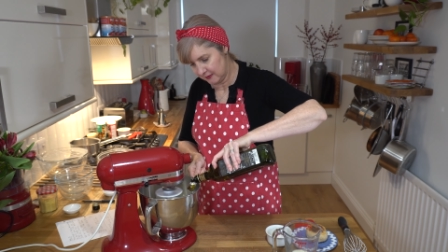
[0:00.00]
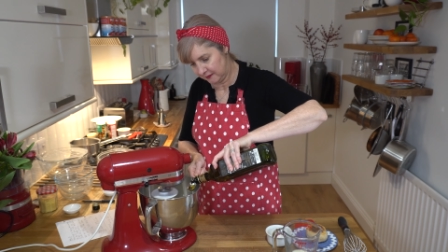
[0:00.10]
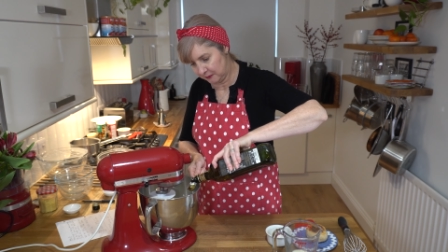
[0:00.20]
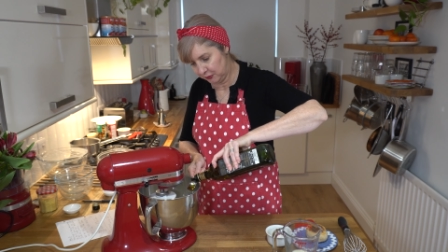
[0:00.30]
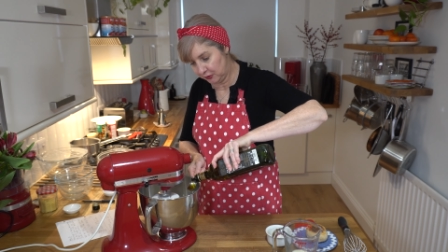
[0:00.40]

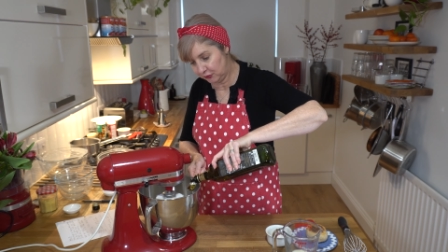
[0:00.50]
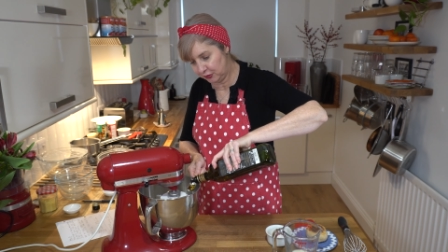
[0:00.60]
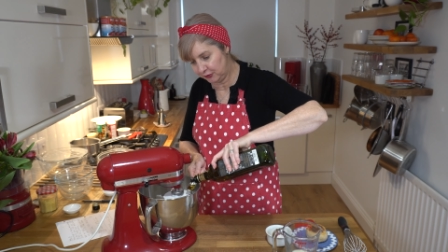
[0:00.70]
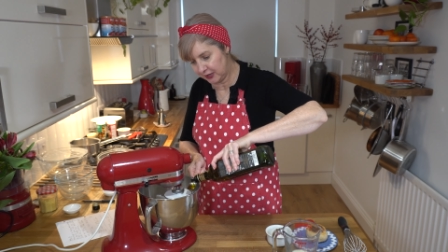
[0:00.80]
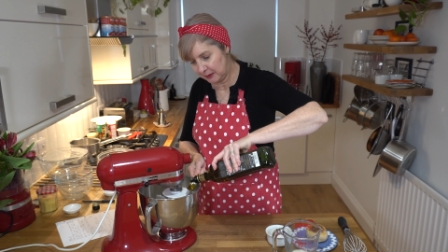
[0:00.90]
So I'm doing
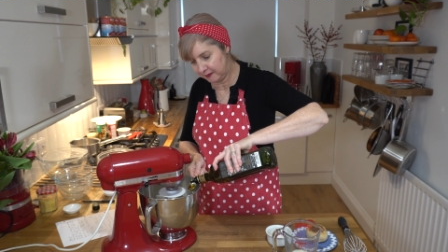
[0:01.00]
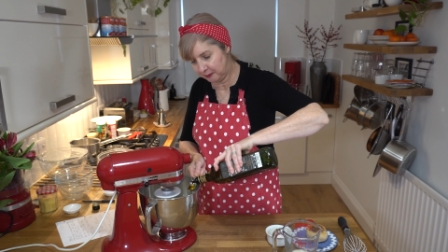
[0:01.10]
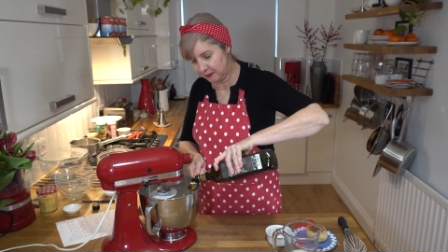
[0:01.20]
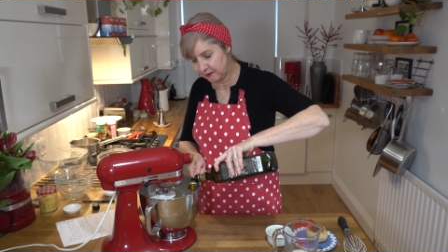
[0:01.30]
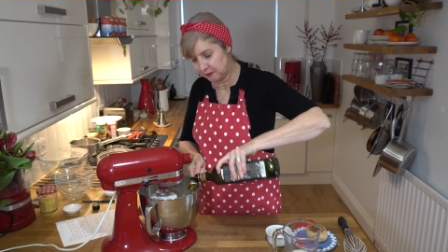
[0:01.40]
two
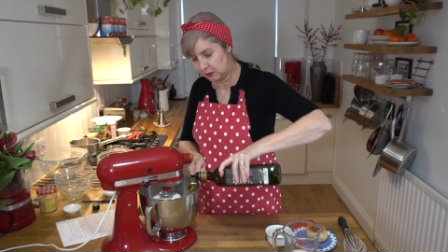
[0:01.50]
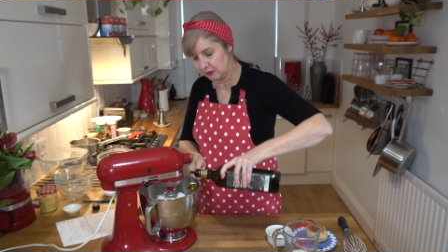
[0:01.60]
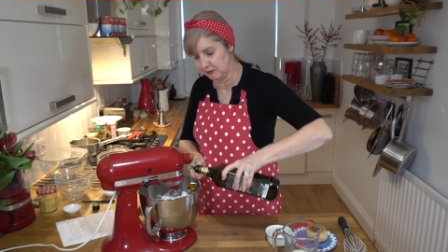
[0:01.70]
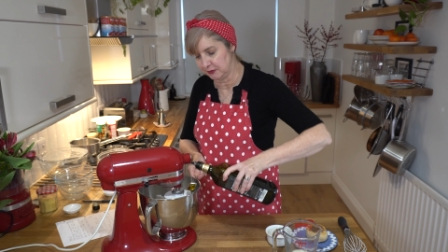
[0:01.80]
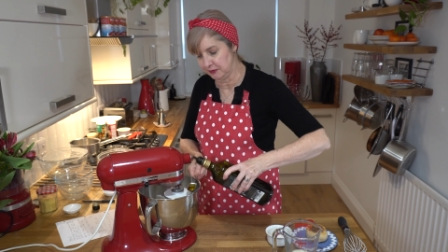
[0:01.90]
tablespoons of
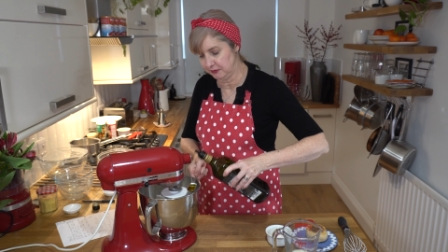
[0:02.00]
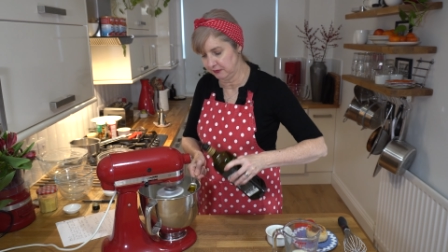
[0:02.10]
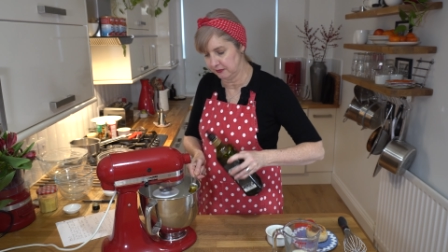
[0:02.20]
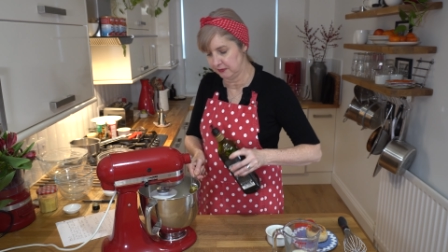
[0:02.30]
olive oil,